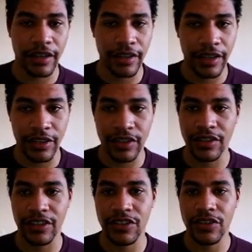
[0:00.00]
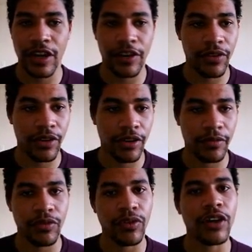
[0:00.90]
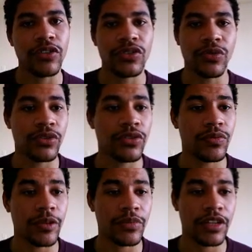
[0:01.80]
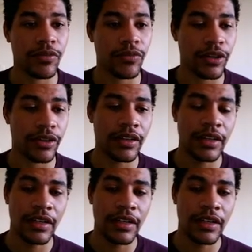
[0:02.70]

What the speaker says: The idea is to have a crowdsourced website where